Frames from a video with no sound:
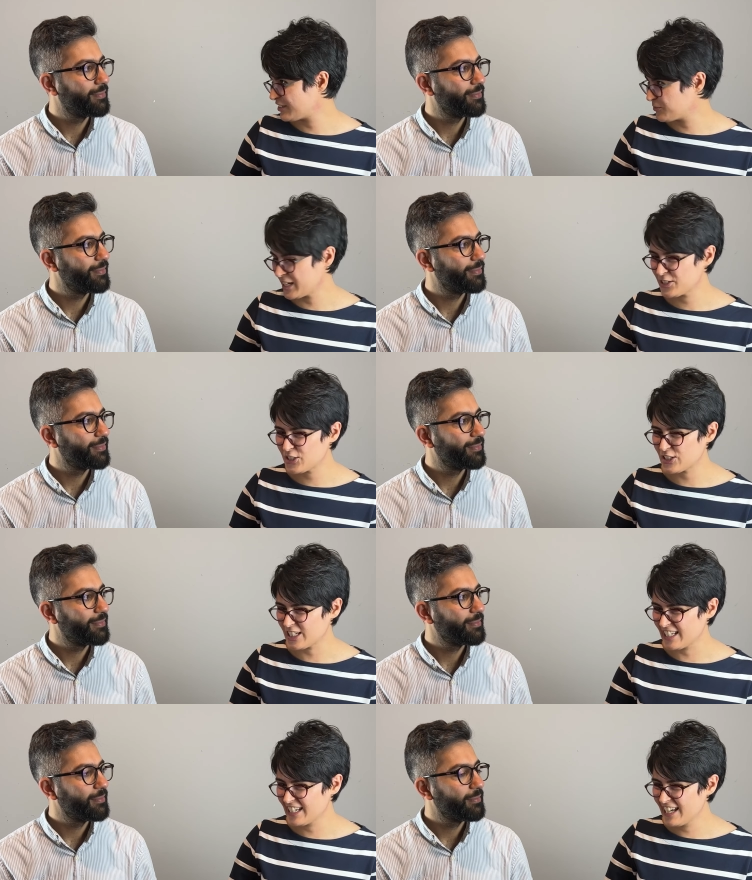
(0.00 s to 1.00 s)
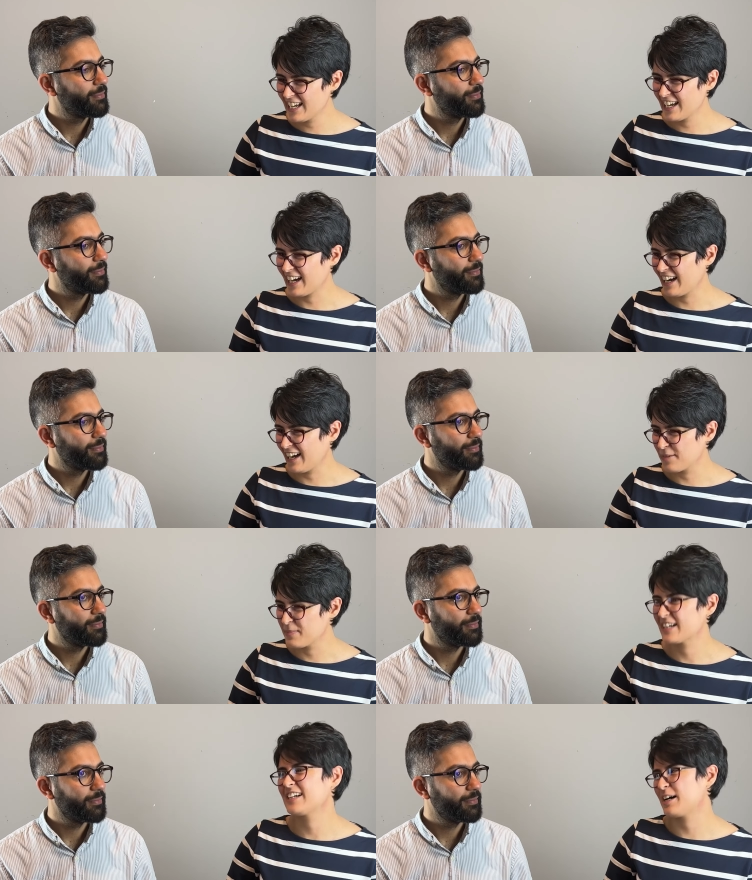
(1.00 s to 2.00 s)
Speaker 1: when she uh,
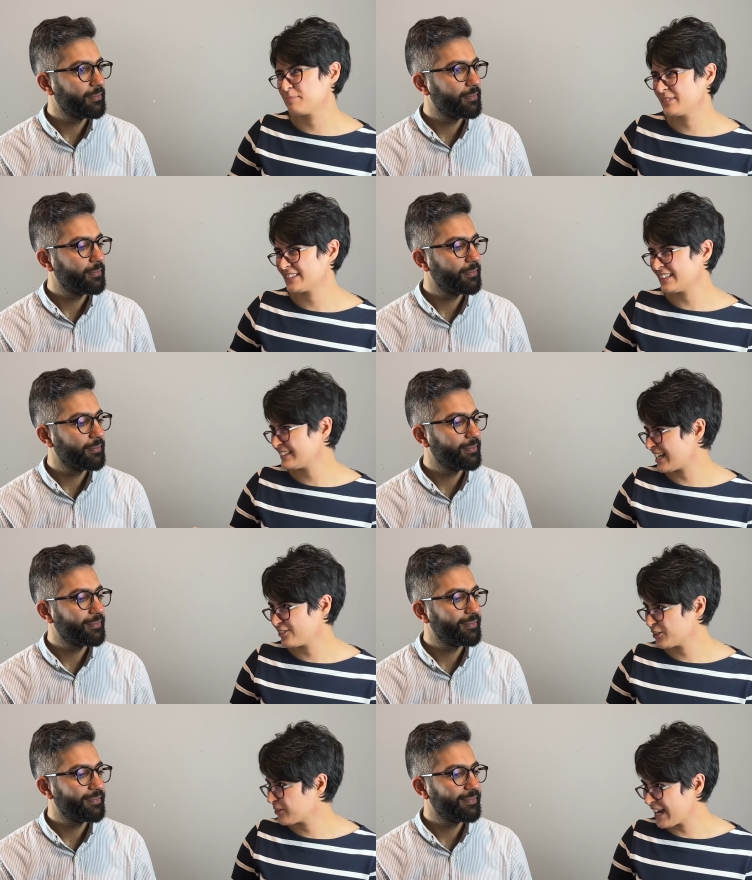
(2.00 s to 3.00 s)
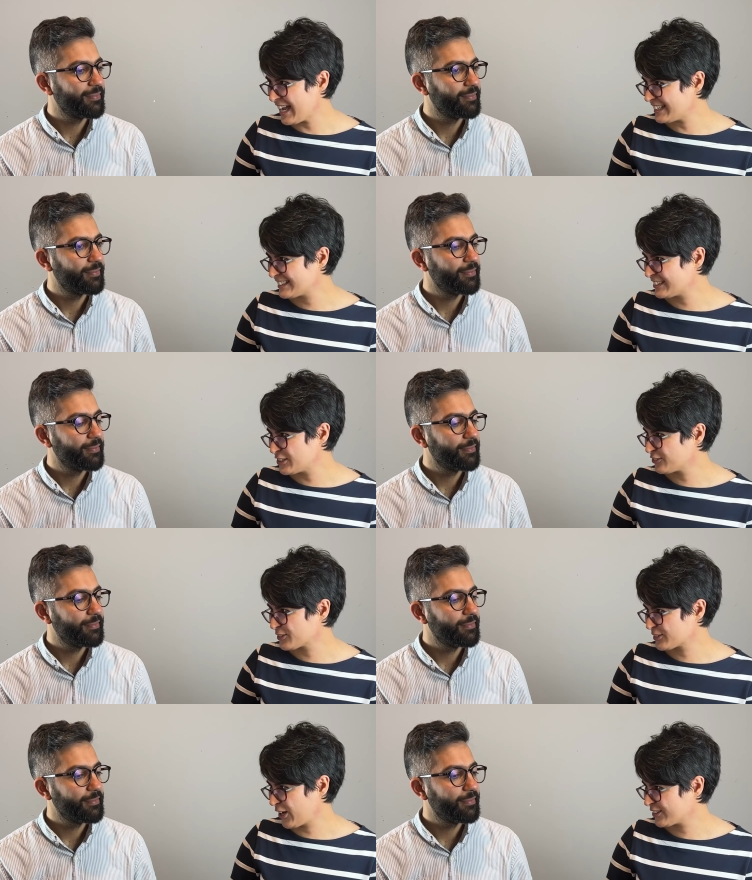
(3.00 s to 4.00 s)
becomes seven or eight, you will
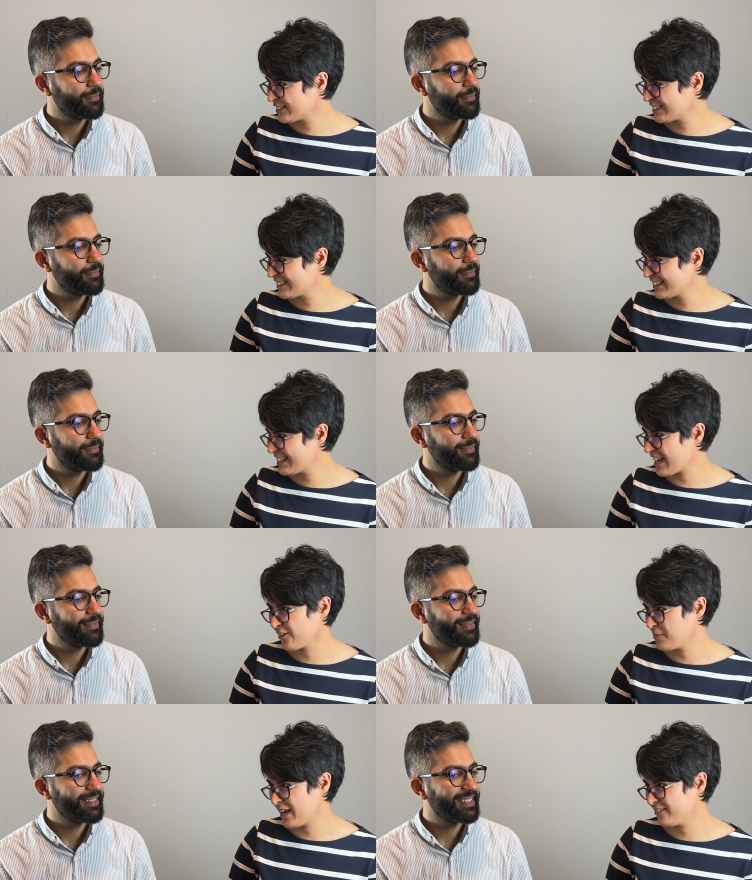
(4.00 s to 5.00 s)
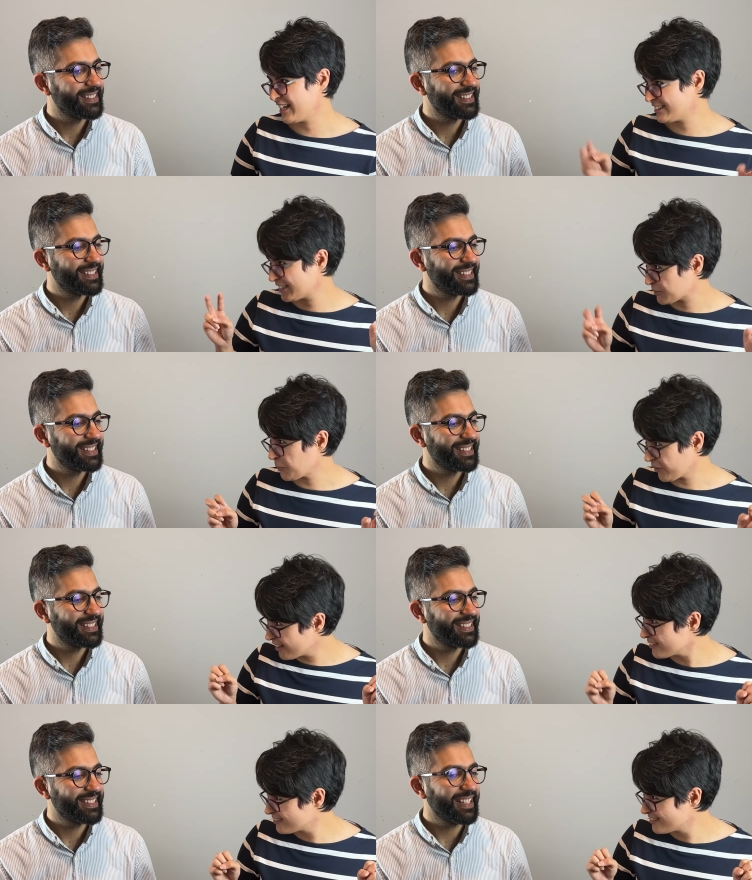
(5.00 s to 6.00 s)
not care about that score?
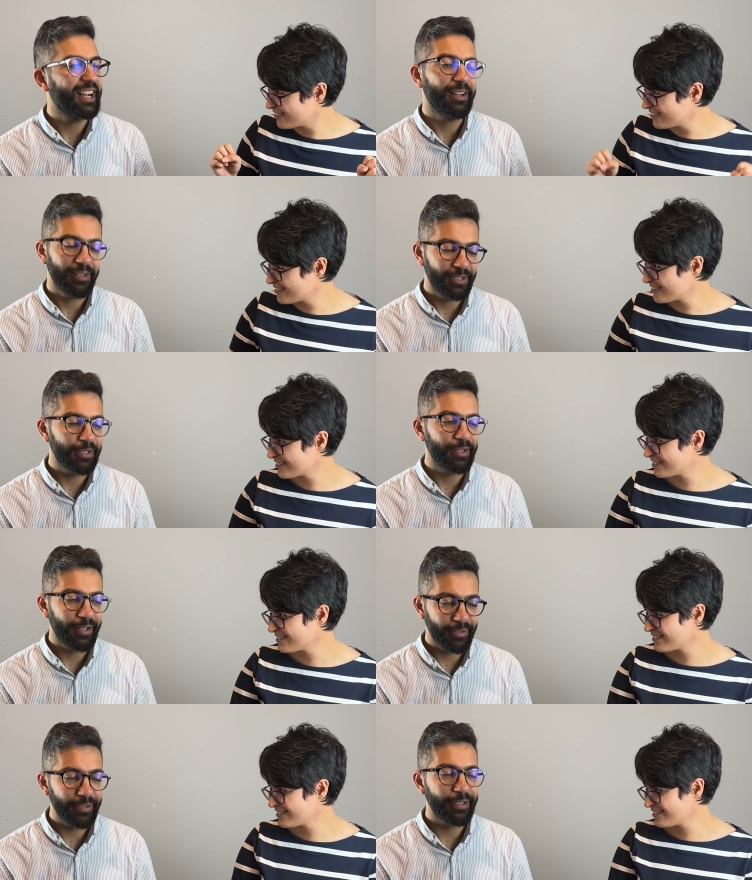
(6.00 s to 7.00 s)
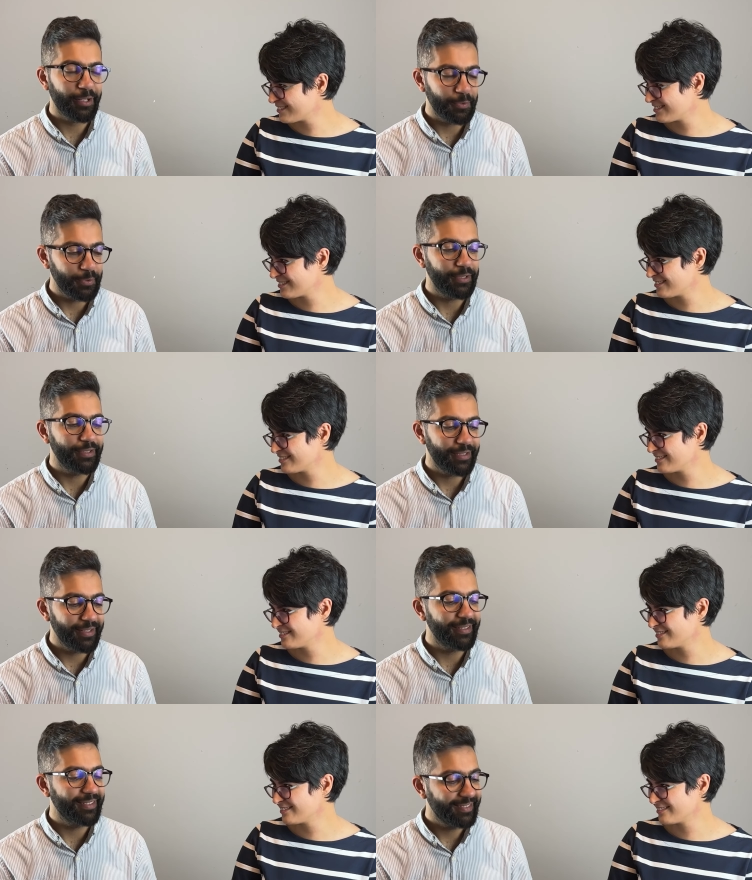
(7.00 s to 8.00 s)
Speaker 2: Uh, I, I think I wouldn't, yeah.
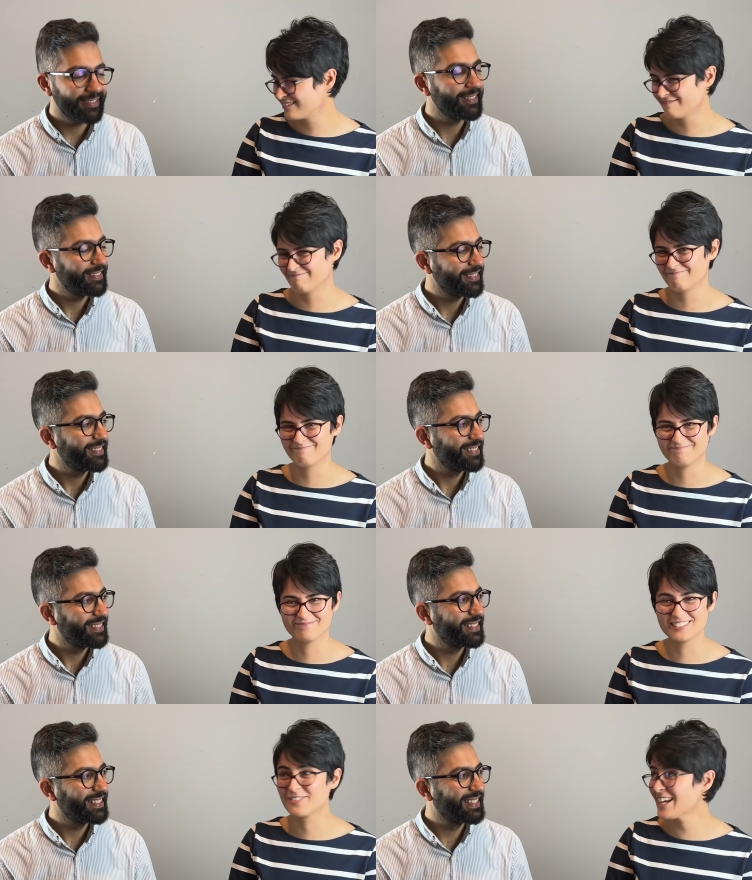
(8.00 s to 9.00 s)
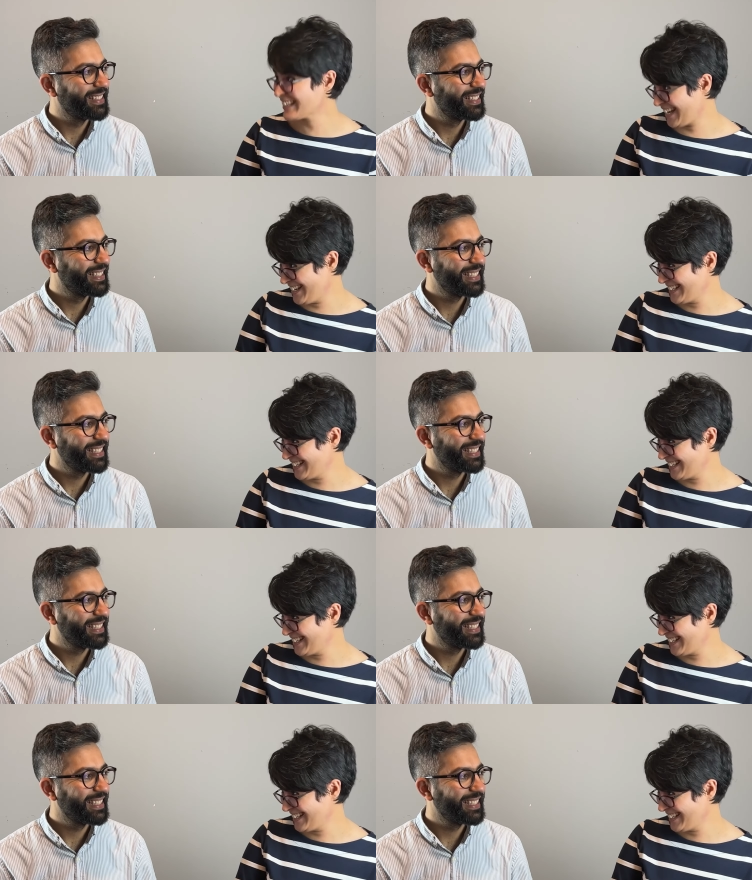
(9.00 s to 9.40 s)
Really?